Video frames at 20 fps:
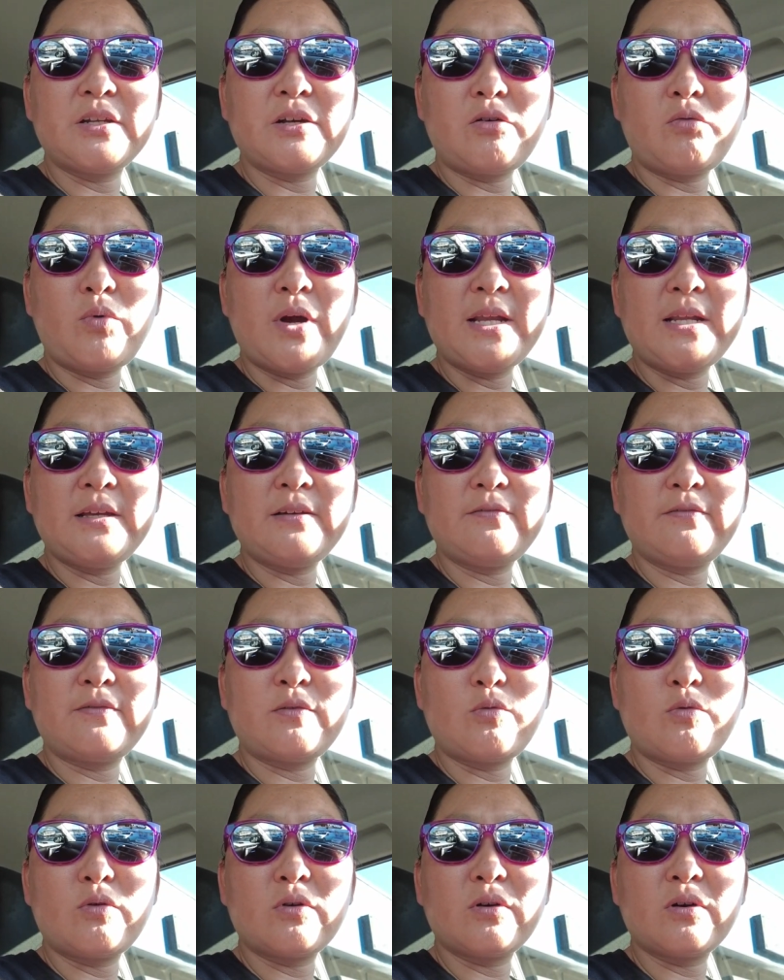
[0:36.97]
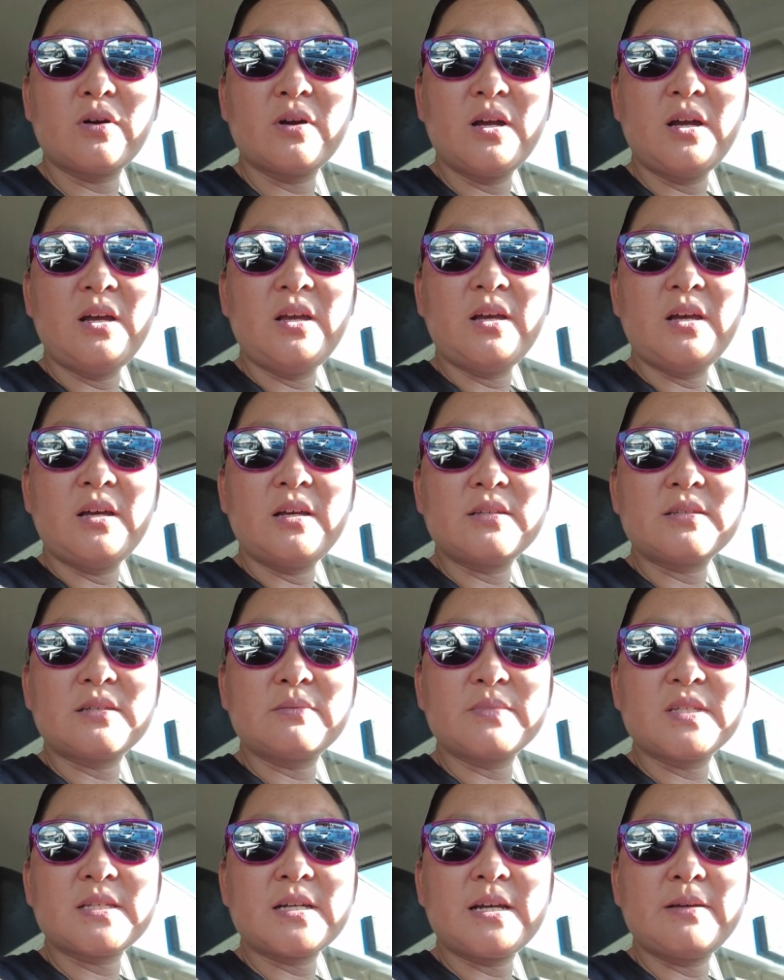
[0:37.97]
waiting for
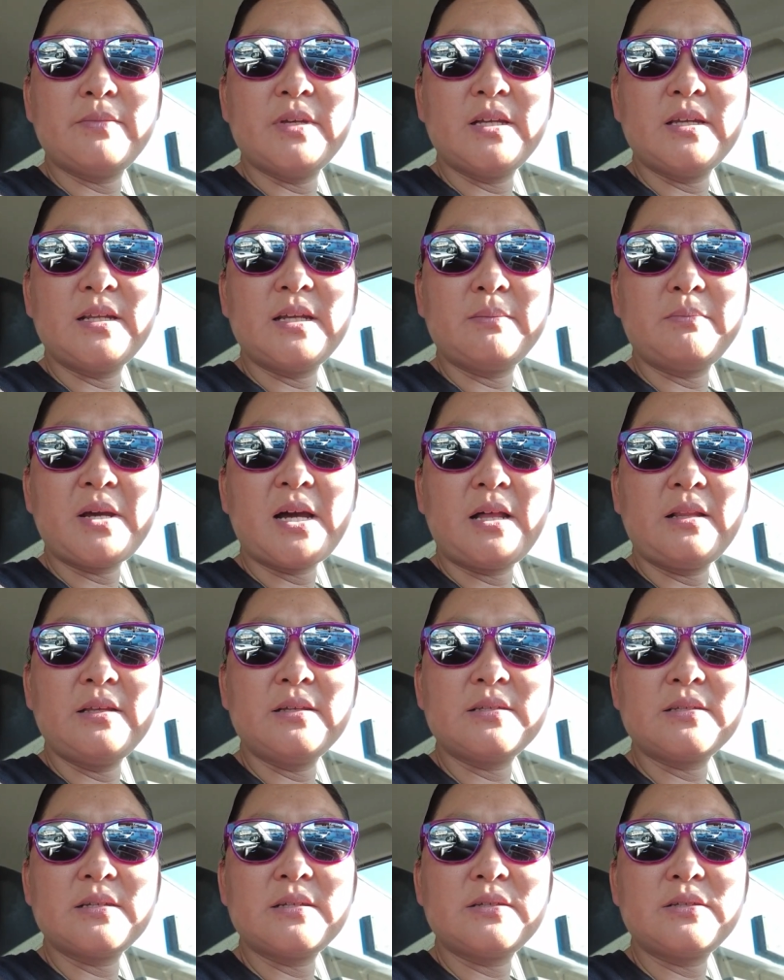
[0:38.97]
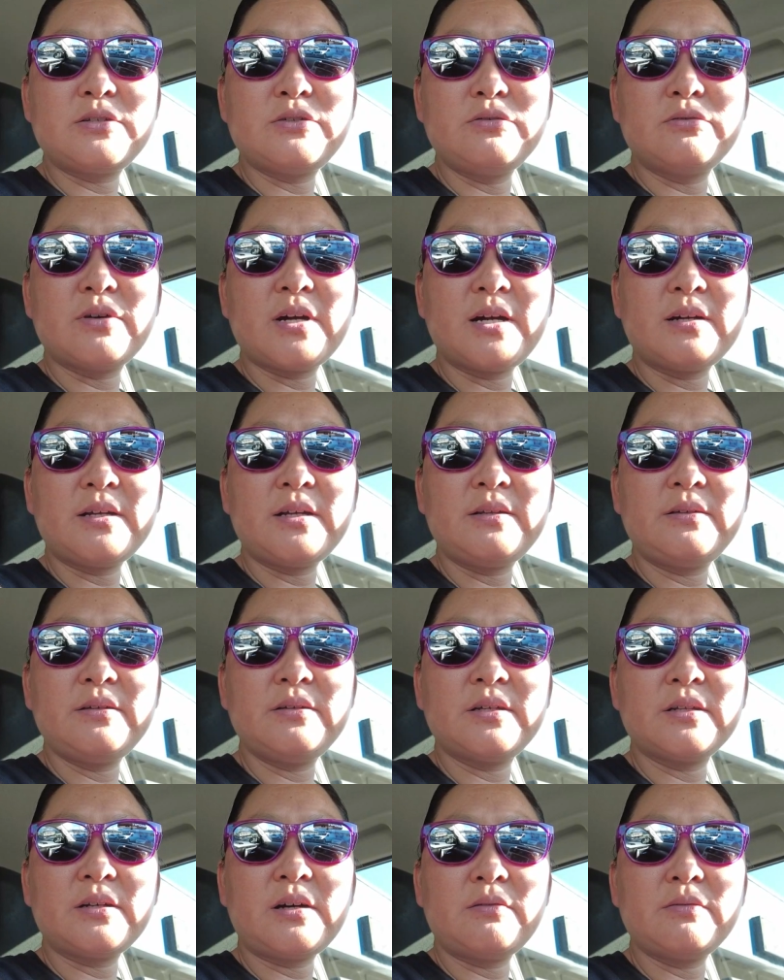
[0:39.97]
some Saimin and Palace is too crowded, you
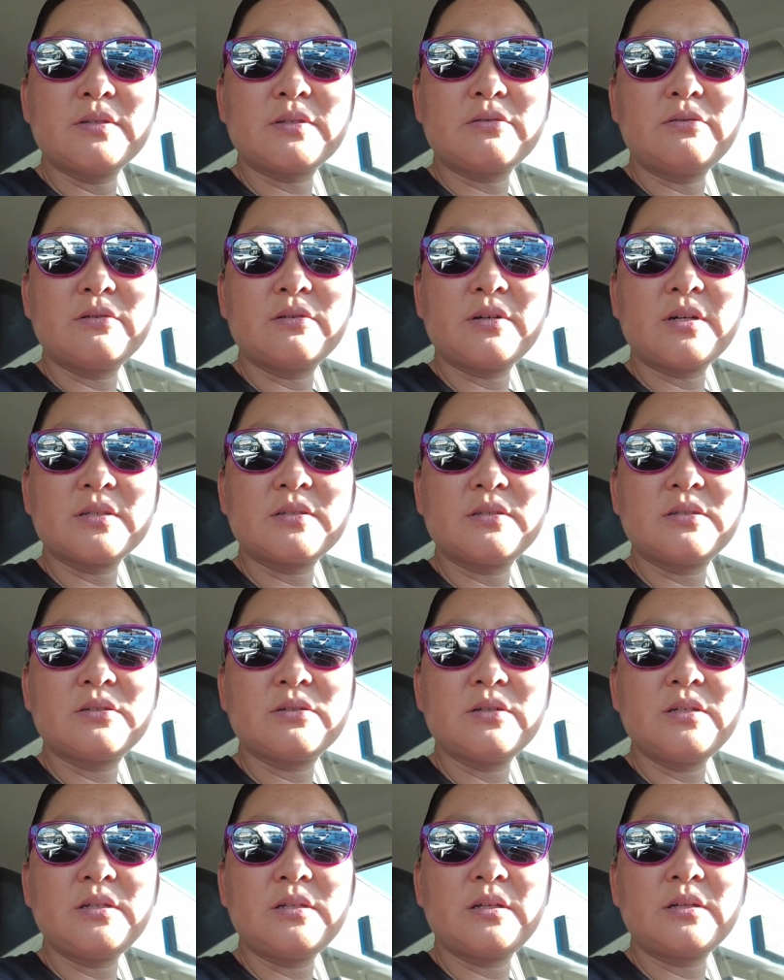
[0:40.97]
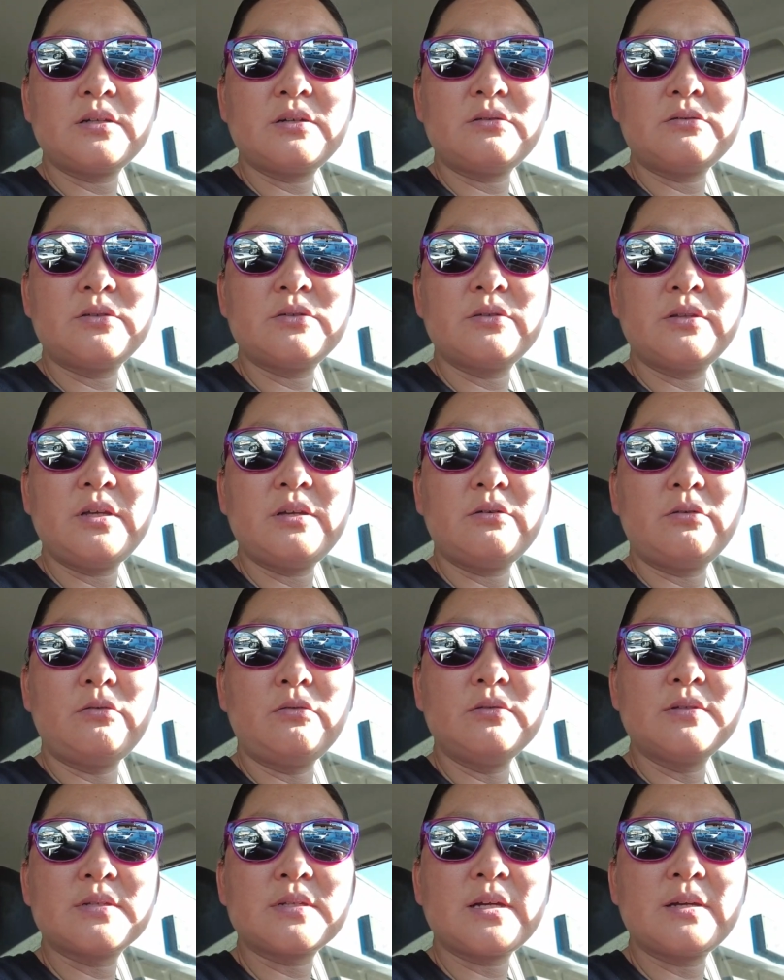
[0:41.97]
can always go across the street and go to the
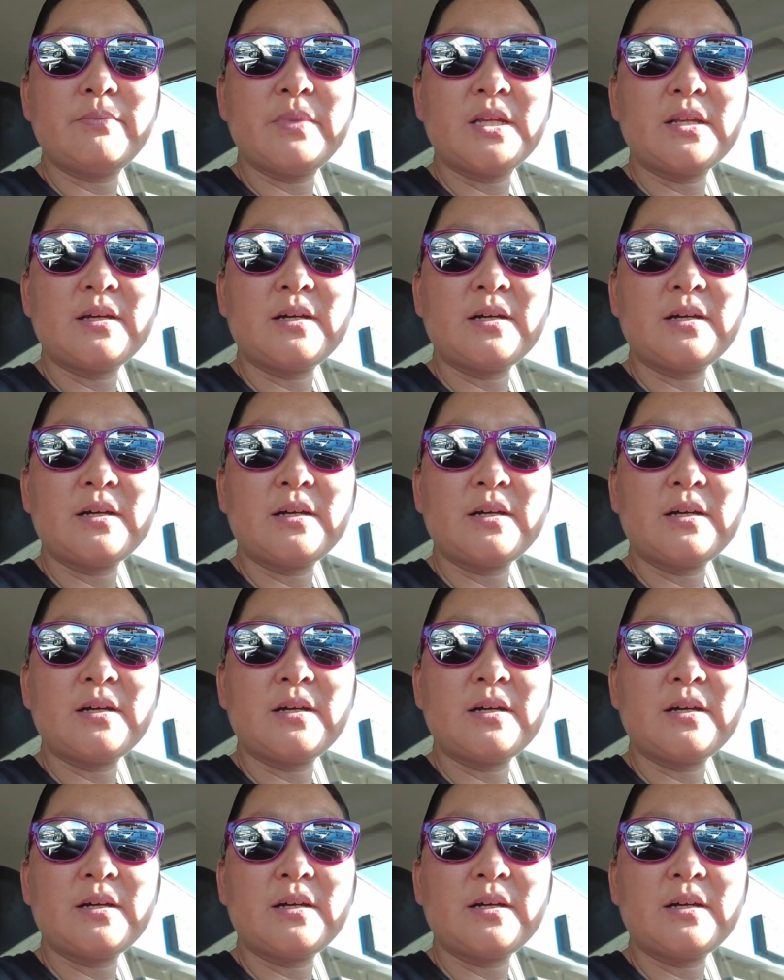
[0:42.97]
Old Saimin